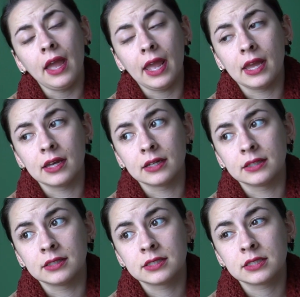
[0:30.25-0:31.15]

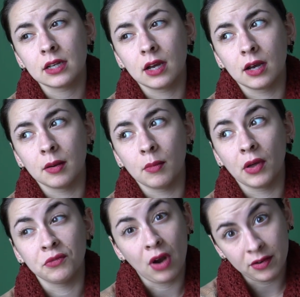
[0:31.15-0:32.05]
and
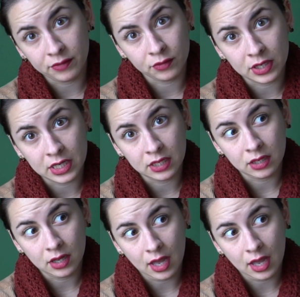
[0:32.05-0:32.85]
on Ravelry